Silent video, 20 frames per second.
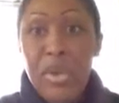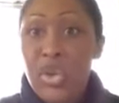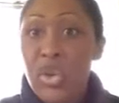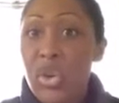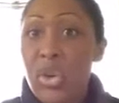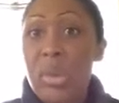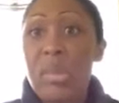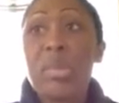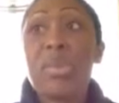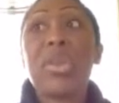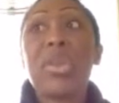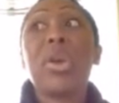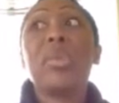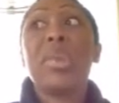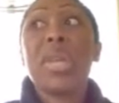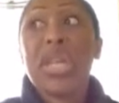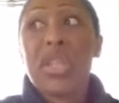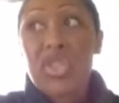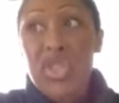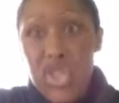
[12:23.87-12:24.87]
into agreement with her
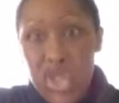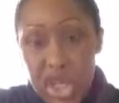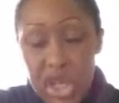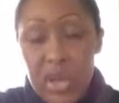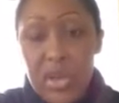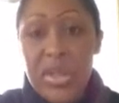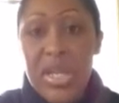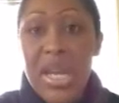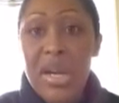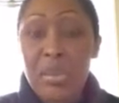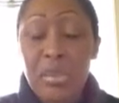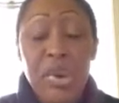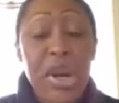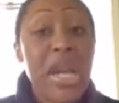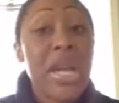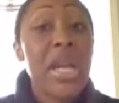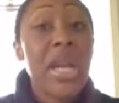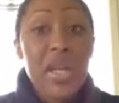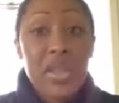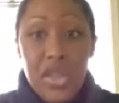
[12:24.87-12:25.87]
because she knows how to
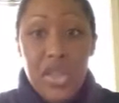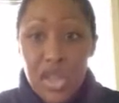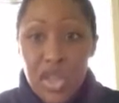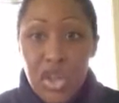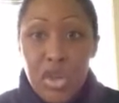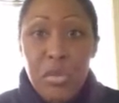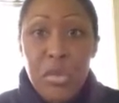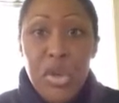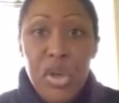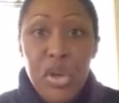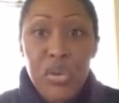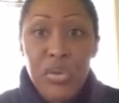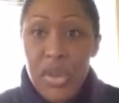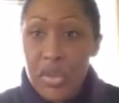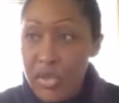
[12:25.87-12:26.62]
pray, then you move.